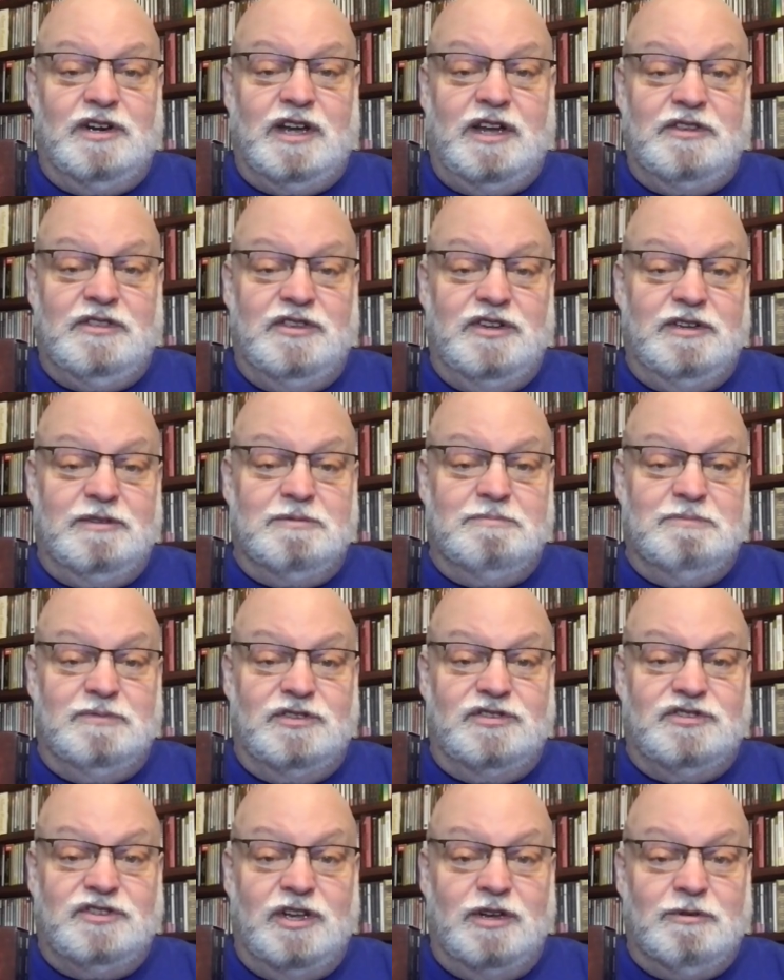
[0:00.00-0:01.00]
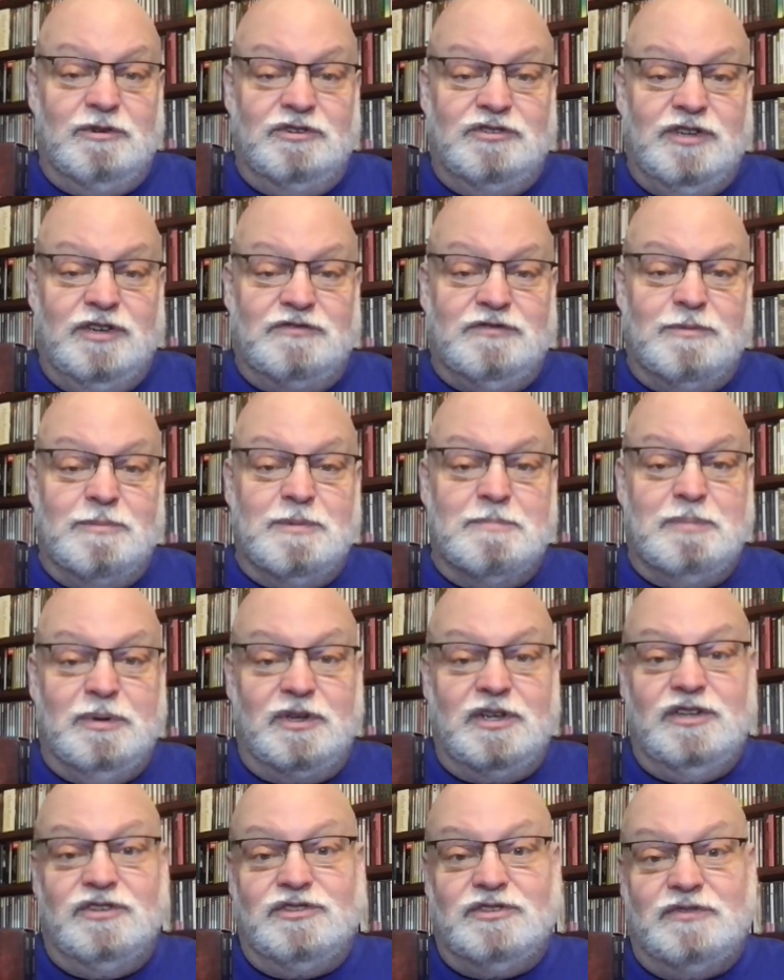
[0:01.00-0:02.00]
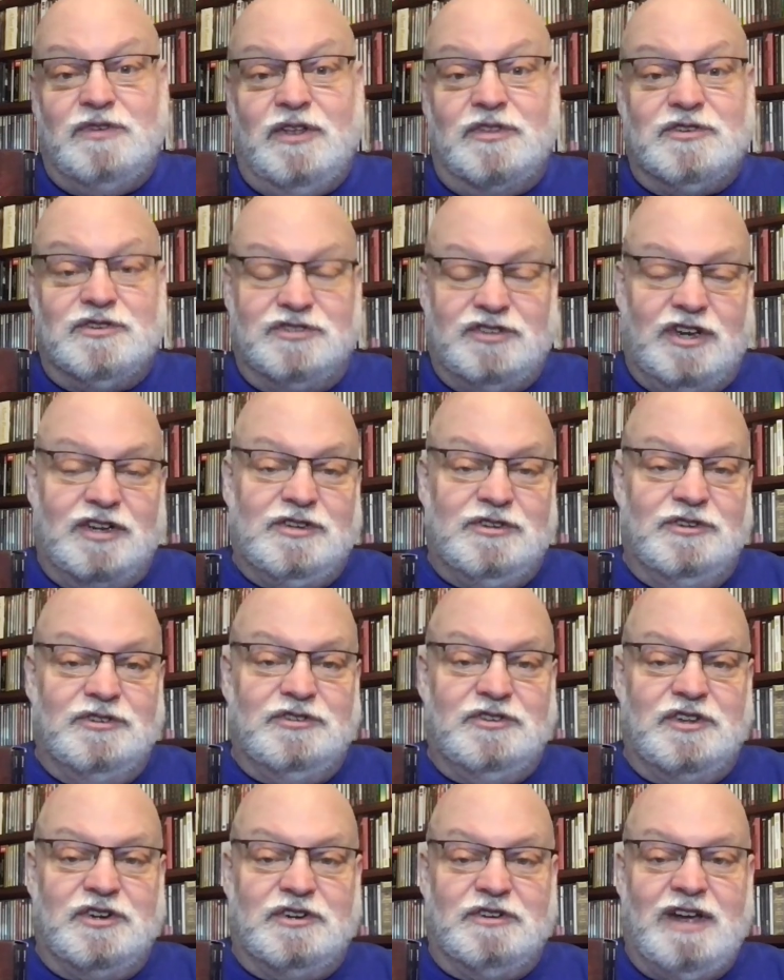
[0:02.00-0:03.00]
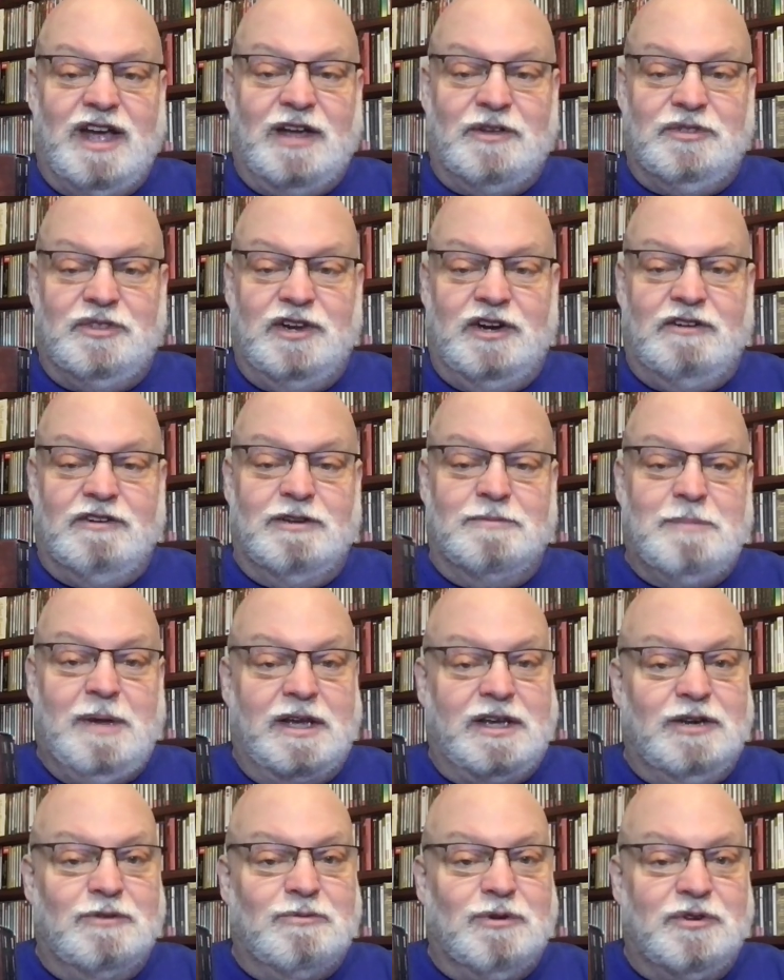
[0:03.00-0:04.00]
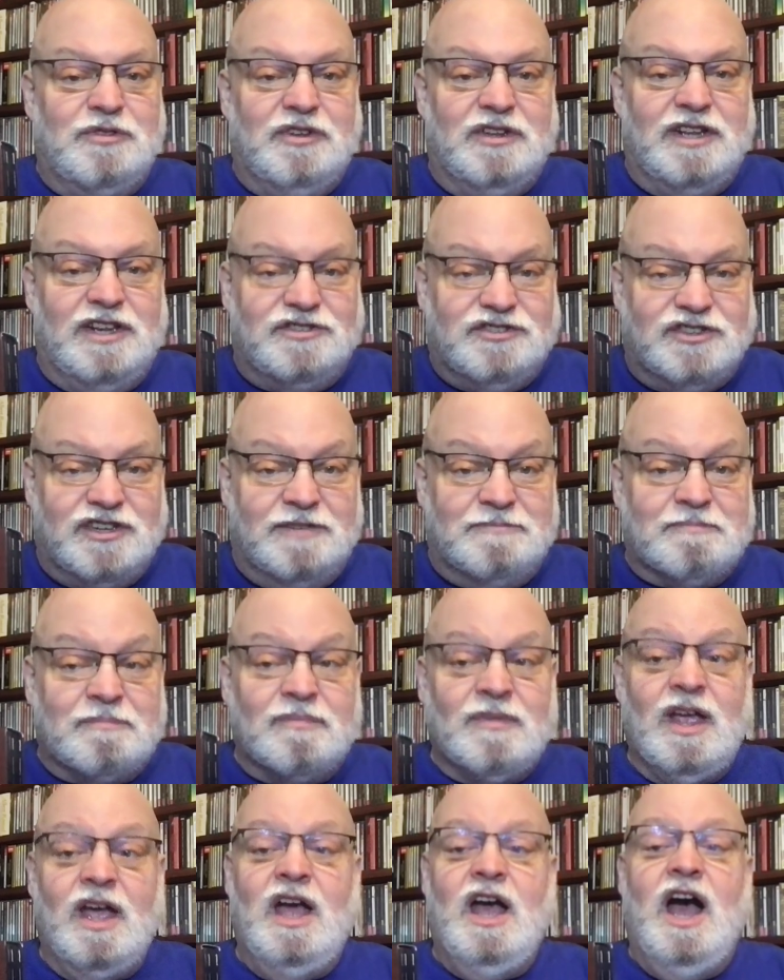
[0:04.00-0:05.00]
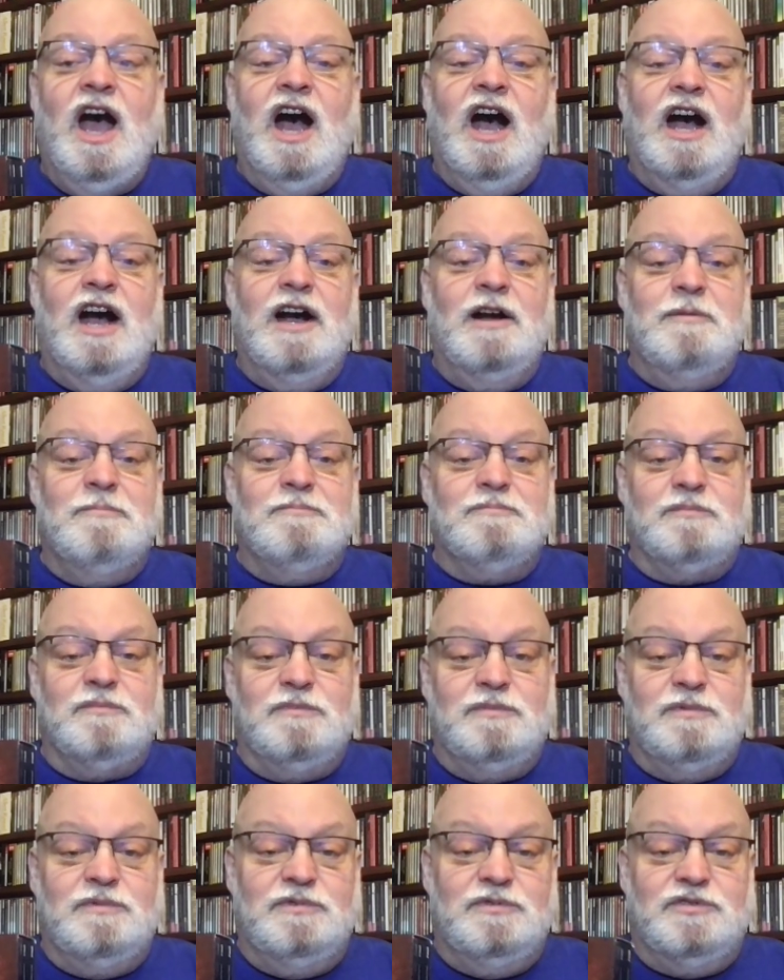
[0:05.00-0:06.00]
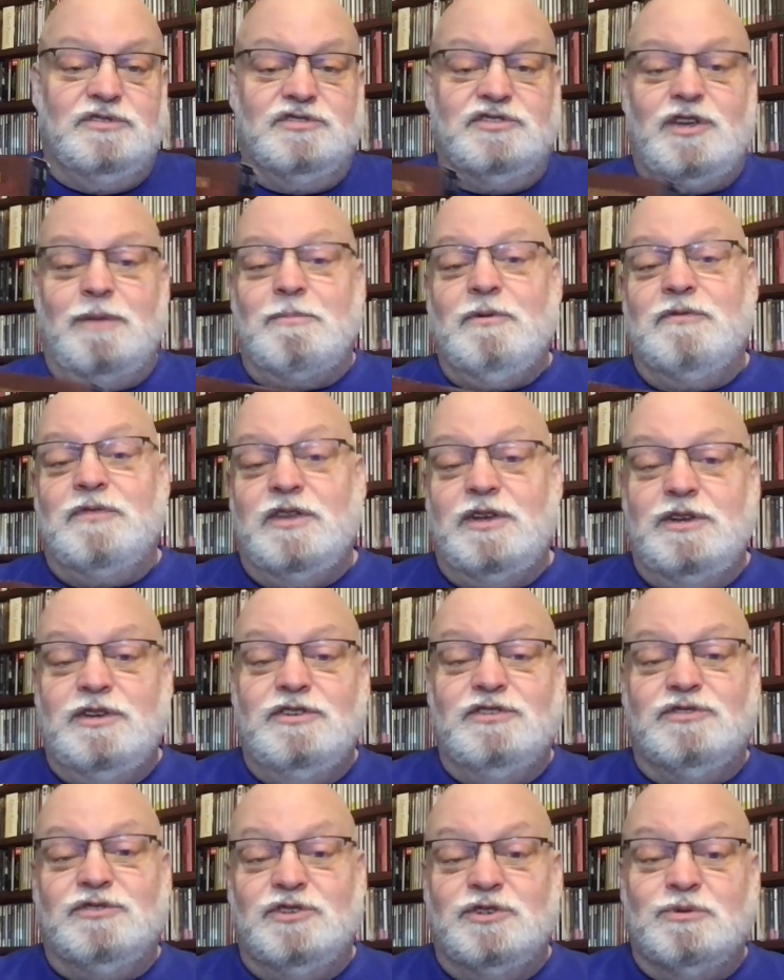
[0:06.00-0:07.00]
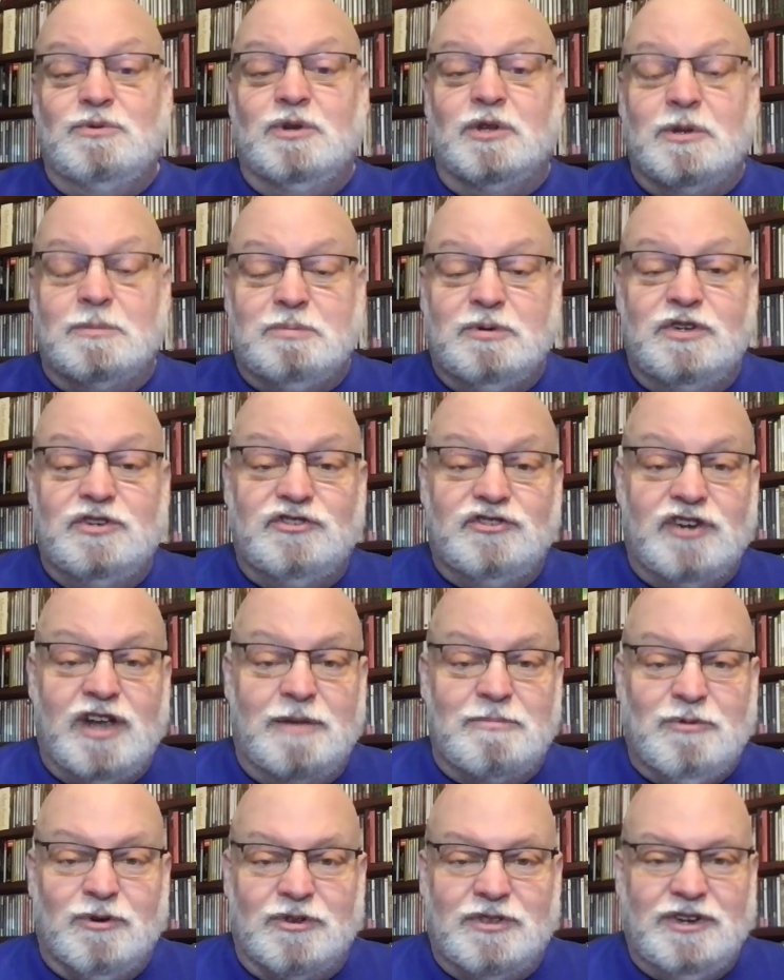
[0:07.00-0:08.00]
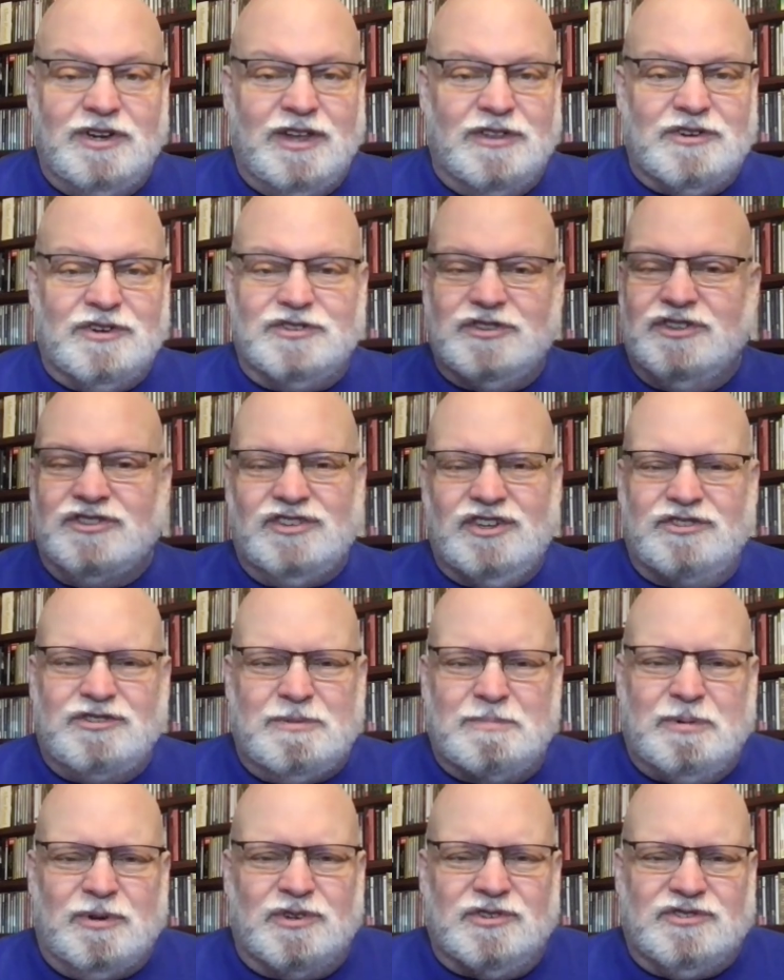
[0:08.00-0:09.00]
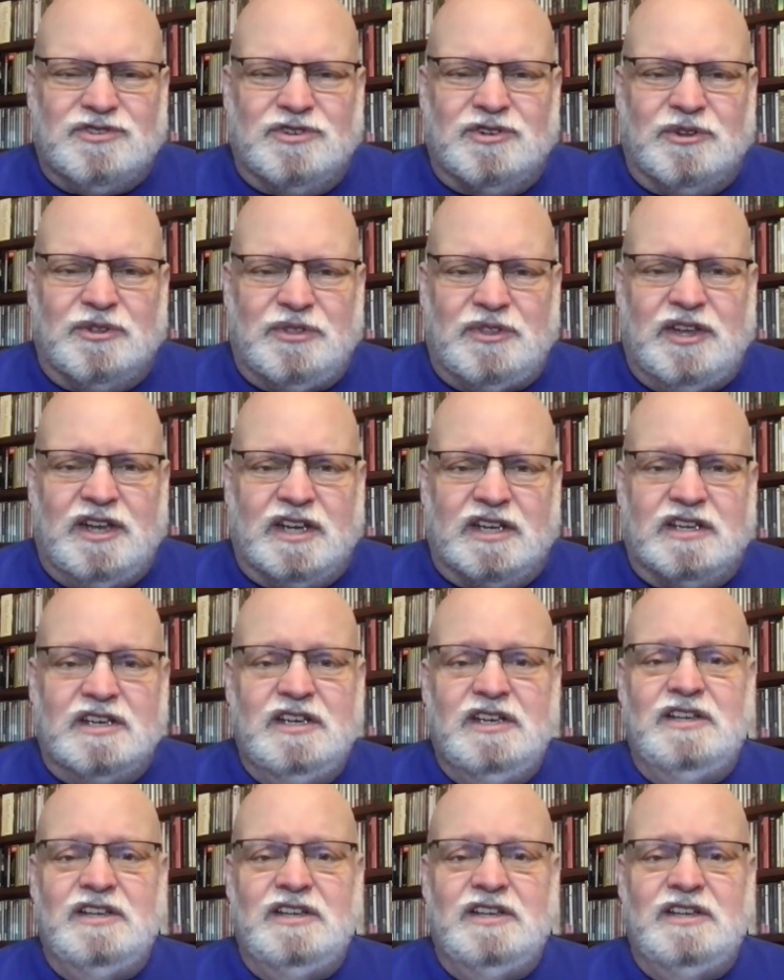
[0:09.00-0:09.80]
I think distinguish it from the billions of other cycles that are out there and make it worth a listen. Some of these you will appreciate more than others. It's such a personal thing